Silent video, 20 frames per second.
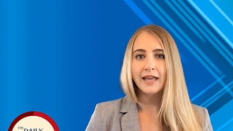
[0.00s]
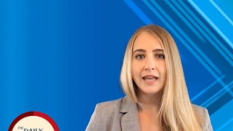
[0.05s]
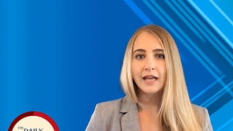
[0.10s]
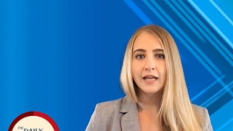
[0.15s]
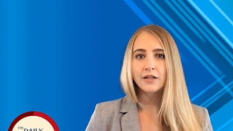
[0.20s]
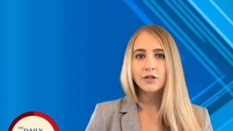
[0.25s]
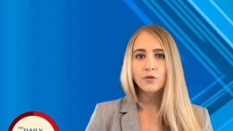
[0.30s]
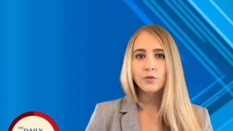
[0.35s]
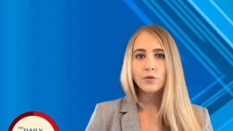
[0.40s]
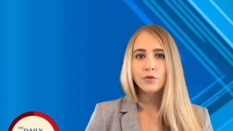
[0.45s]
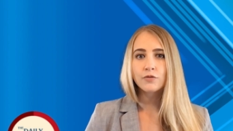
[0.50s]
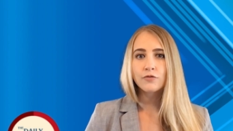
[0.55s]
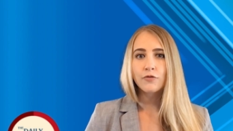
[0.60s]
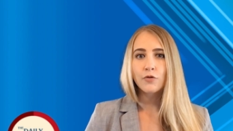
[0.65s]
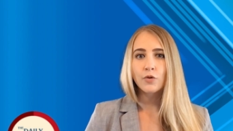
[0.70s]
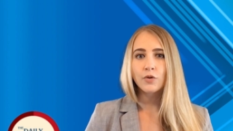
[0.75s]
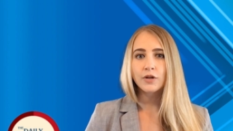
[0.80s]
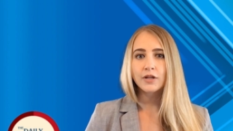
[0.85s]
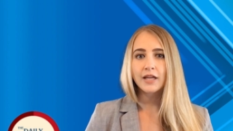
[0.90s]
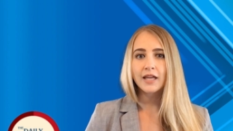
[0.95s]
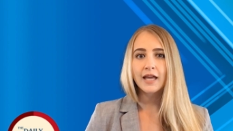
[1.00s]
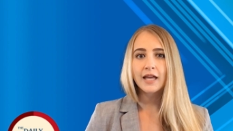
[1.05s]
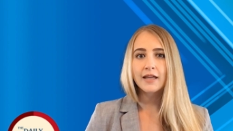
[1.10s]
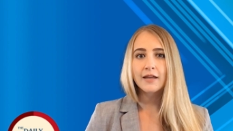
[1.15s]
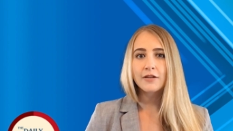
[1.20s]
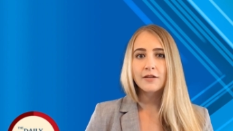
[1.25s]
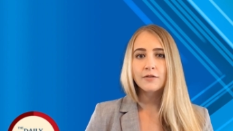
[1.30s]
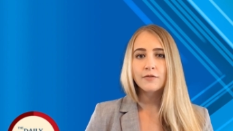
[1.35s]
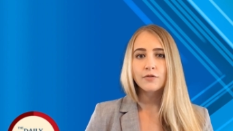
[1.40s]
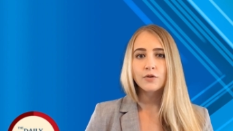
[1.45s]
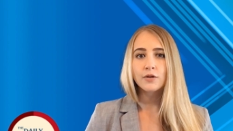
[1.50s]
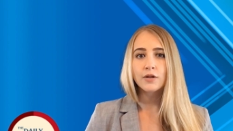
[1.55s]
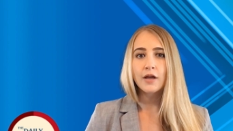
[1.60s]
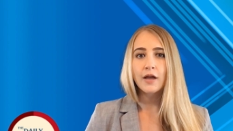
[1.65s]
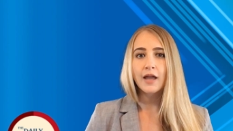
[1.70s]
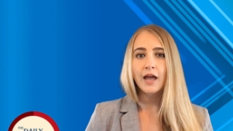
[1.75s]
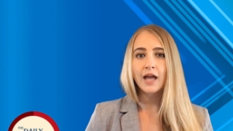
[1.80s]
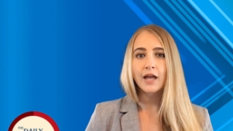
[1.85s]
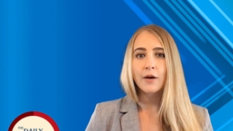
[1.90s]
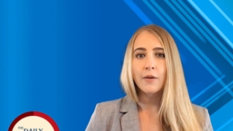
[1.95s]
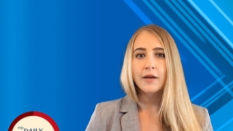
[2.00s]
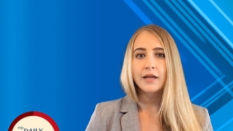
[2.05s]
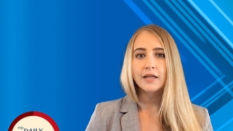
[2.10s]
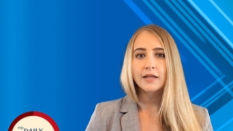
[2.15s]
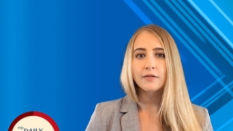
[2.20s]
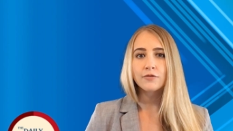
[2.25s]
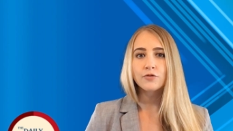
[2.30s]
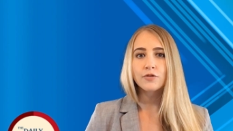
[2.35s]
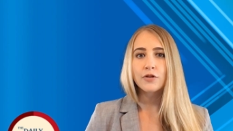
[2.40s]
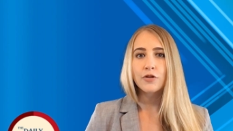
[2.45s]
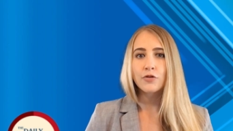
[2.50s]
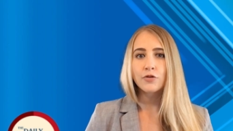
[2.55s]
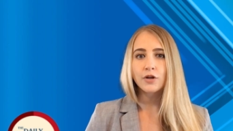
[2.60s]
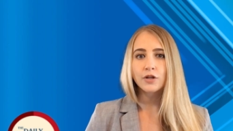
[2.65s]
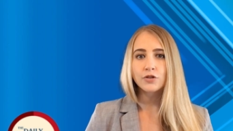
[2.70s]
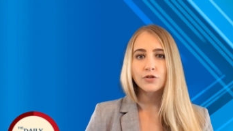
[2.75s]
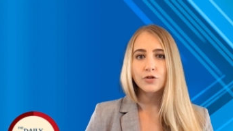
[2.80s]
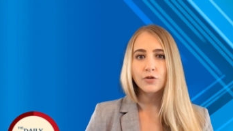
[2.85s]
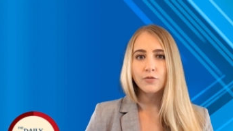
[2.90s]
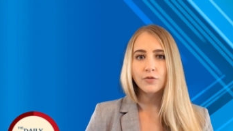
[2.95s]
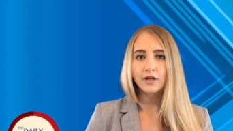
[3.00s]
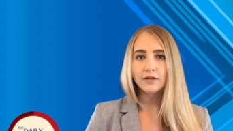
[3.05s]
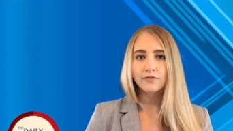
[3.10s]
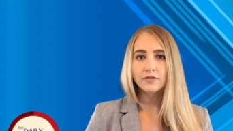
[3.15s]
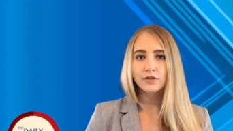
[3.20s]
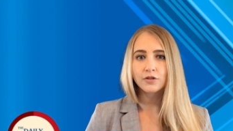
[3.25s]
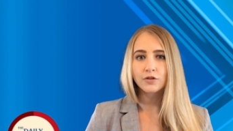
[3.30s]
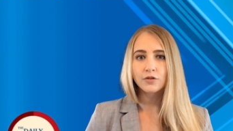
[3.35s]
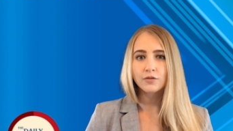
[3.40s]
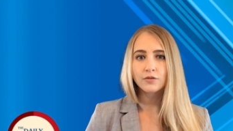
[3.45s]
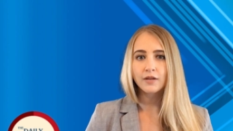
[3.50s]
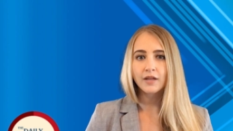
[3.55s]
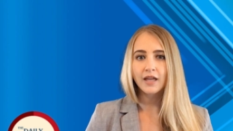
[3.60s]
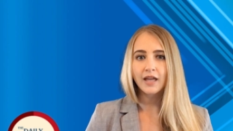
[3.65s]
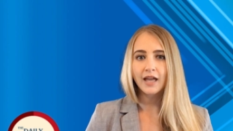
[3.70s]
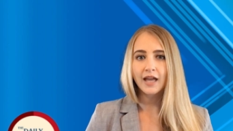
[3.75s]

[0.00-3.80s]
annual forecast for cloud infrastructure revenue